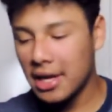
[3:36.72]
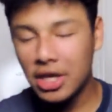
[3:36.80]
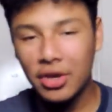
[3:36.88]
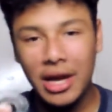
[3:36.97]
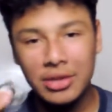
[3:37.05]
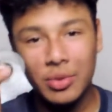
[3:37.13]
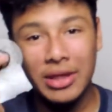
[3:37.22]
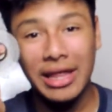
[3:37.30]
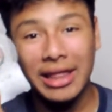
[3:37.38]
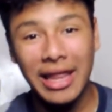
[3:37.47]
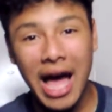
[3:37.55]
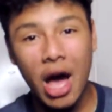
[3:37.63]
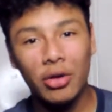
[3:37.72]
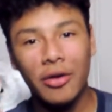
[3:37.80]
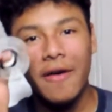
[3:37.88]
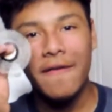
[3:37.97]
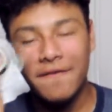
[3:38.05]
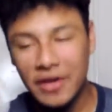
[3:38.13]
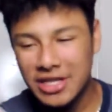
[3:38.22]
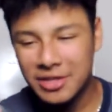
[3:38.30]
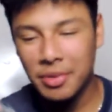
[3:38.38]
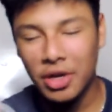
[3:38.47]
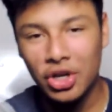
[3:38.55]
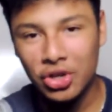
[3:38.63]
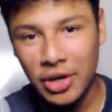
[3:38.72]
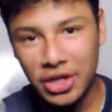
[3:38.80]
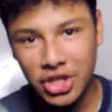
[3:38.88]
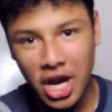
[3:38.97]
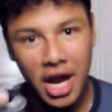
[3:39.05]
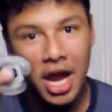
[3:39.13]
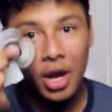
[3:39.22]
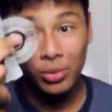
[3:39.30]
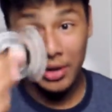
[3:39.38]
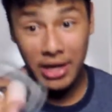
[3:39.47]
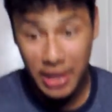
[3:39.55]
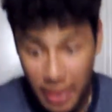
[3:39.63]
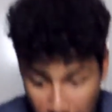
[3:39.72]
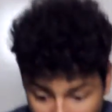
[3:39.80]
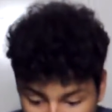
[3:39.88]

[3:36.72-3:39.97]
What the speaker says: I'm gonna hit you guys with a loud fidget spinner trick shot. Ready?